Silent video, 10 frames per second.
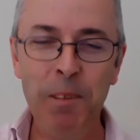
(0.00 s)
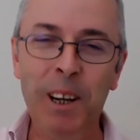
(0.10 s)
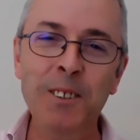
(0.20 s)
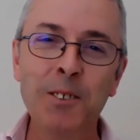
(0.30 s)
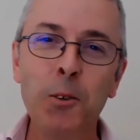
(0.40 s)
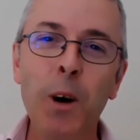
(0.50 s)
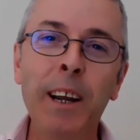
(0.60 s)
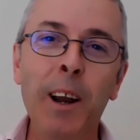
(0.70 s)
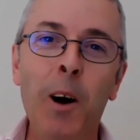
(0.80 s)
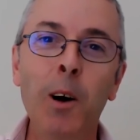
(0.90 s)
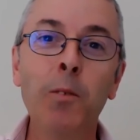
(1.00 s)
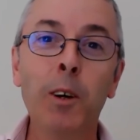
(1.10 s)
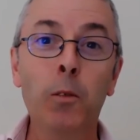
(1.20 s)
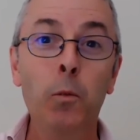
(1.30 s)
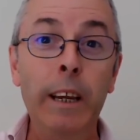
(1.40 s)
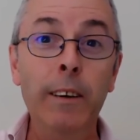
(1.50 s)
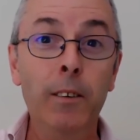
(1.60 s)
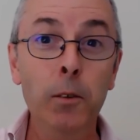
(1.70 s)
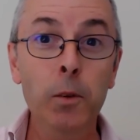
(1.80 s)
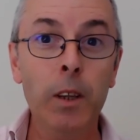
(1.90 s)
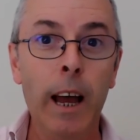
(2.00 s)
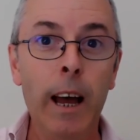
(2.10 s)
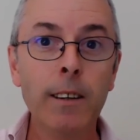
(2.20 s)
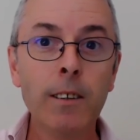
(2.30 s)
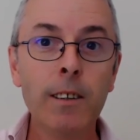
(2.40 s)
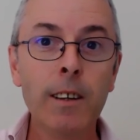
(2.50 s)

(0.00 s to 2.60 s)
Because quite often we do that